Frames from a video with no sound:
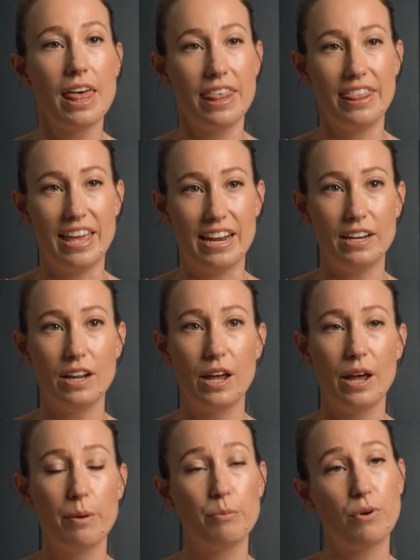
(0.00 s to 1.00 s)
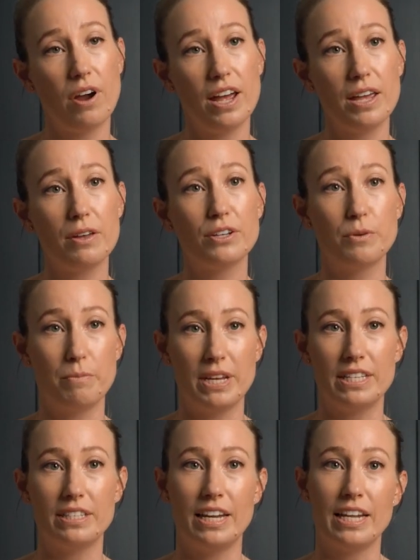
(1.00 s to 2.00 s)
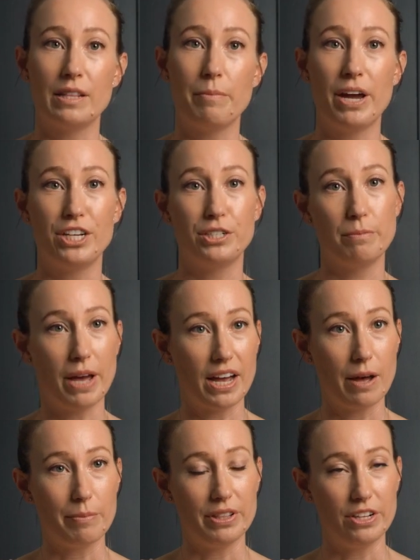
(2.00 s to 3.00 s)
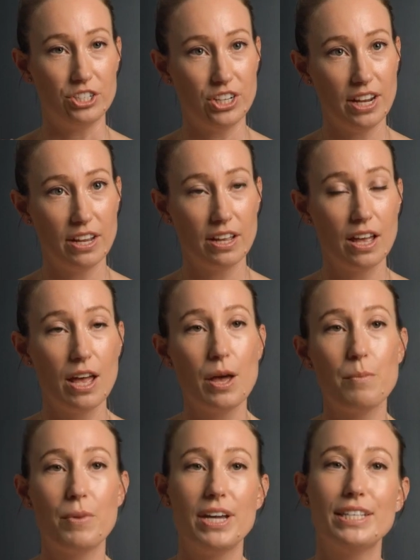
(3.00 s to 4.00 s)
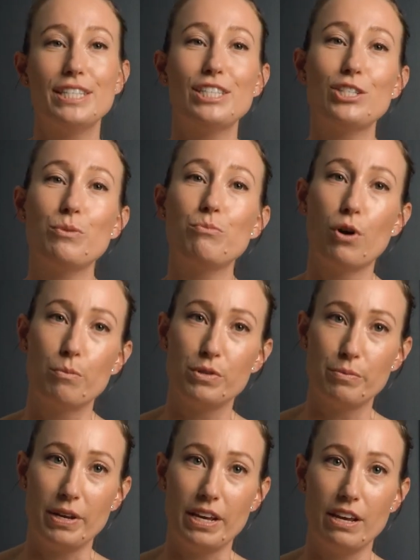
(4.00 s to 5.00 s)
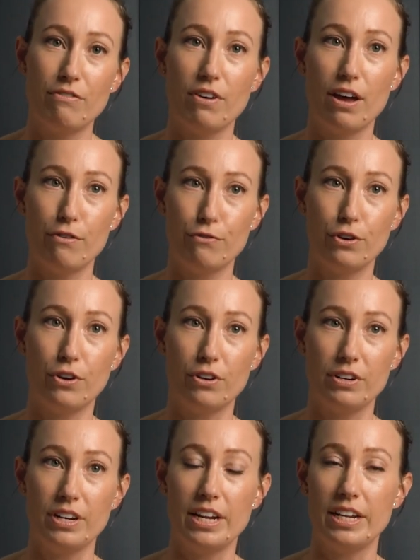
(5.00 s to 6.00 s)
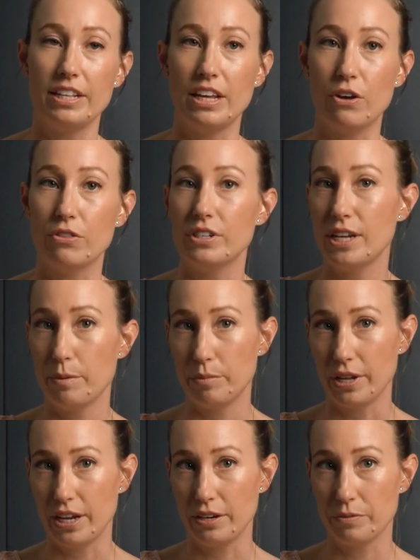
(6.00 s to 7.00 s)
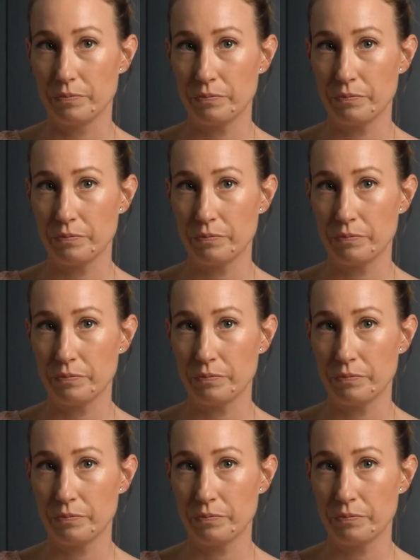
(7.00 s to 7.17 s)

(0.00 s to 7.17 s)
Then, prior to me sitting the patient back up in the chair, my assistant prompts me if I've forgotten anything on the template.